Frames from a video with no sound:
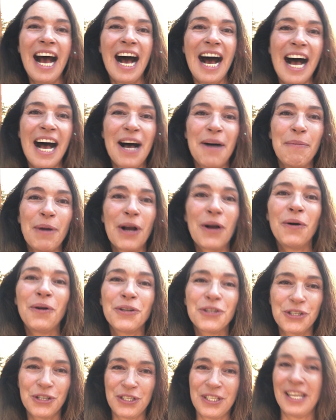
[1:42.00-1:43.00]
Our
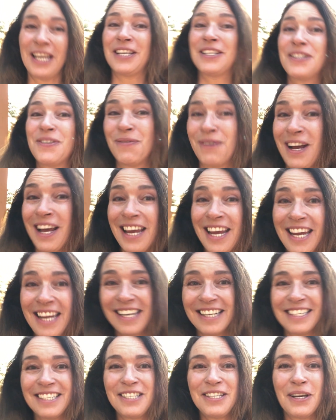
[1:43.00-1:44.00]
culture says, right?
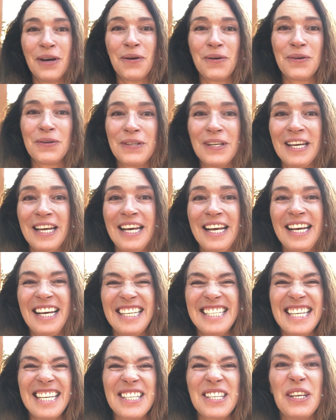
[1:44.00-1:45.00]
It
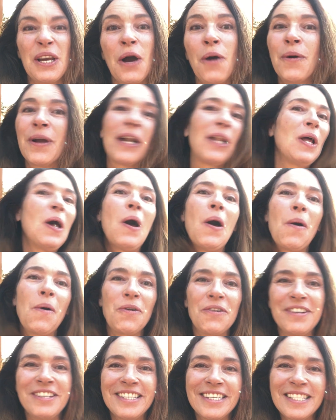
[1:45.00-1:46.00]
says go it
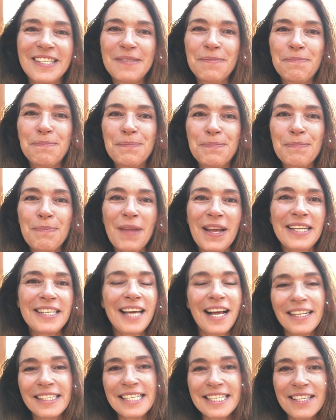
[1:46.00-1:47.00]
alone. Just
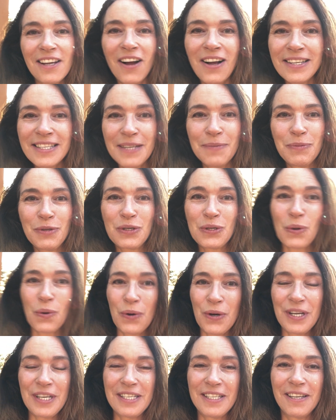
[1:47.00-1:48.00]
tell these awesome
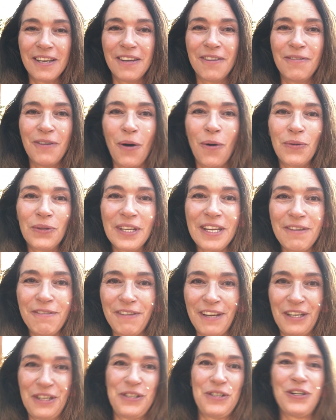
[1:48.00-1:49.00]
stories of only
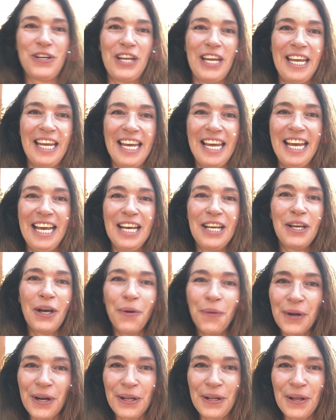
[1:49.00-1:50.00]
victory.
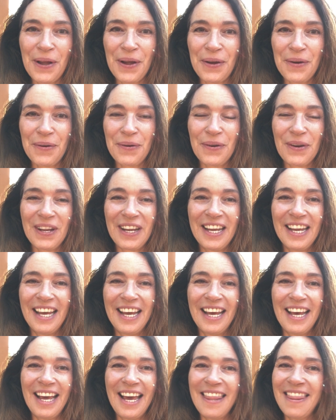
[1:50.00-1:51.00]
Go it alone.
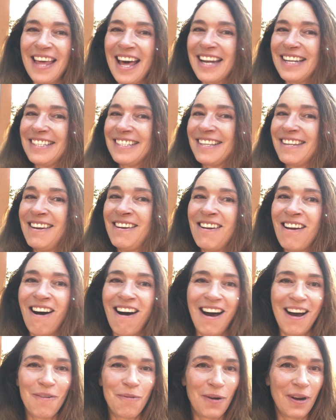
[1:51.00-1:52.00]
And that is
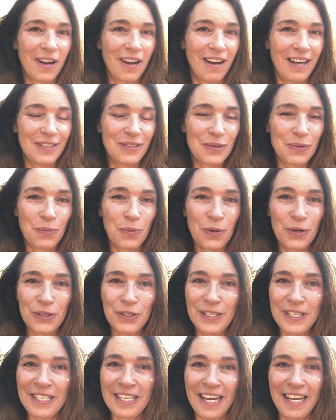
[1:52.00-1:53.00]
not what God's
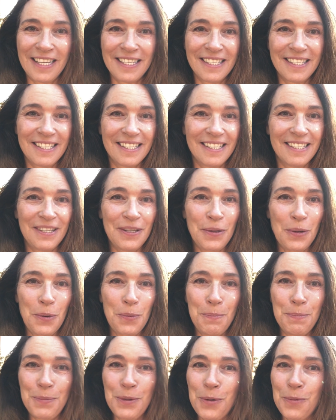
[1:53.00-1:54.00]
word says.
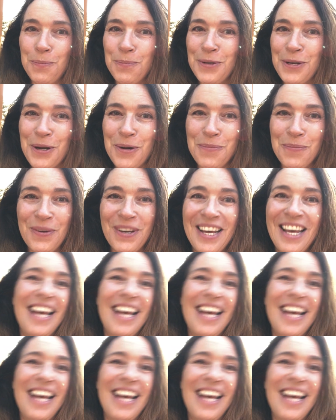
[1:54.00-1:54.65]
Nope, nope, nope.